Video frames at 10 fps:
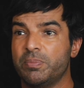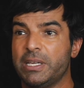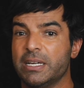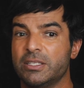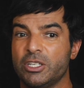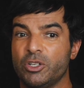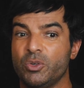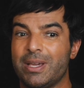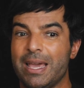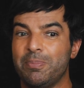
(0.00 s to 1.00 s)
because, you know,
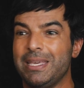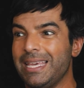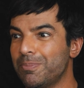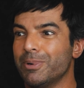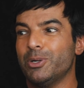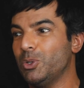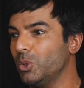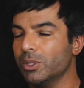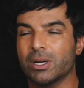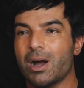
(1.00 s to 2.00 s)
you can't be hip or
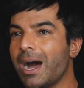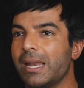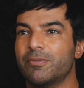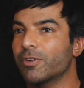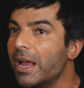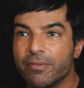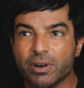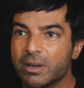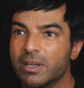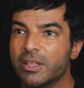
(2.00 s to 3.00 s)
cool or hot
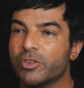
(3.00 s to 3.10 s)
forever.